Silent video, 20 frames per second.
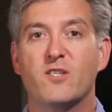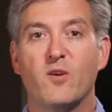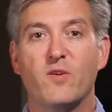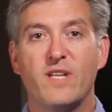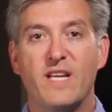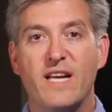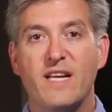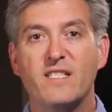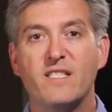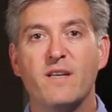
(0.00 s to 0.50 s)
So
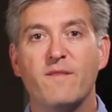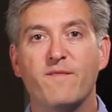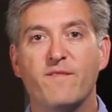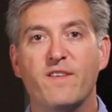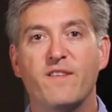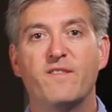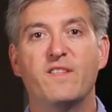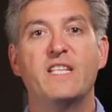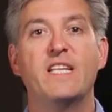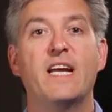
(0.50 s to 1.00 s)
the
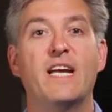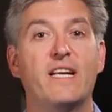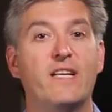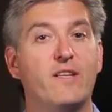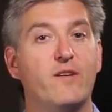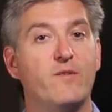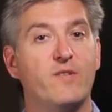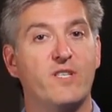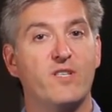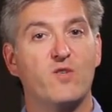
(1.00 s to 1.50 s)

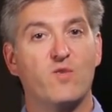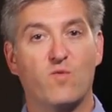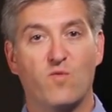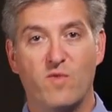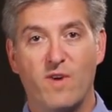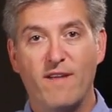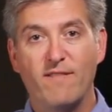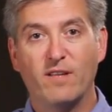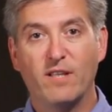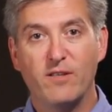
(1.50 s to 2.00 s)
SM58 uses
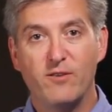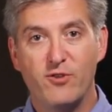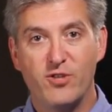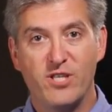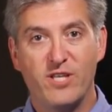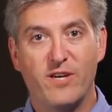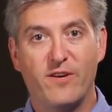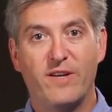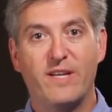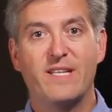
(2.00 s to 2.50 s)

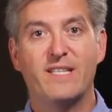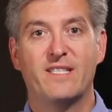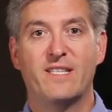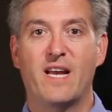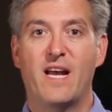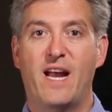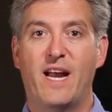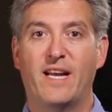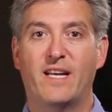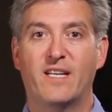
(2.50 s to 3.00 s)
revolutionary
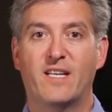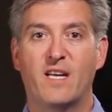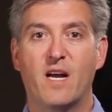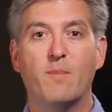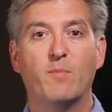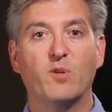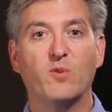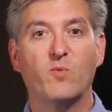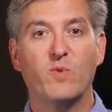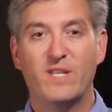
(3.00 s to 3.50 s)
design
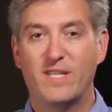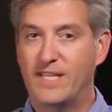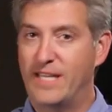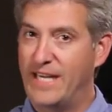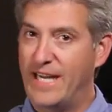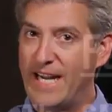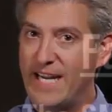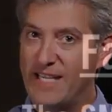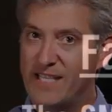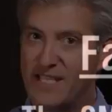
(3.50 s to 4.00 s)
coupled with
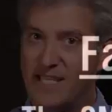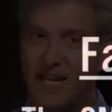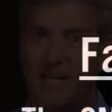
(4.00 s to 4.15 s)
today's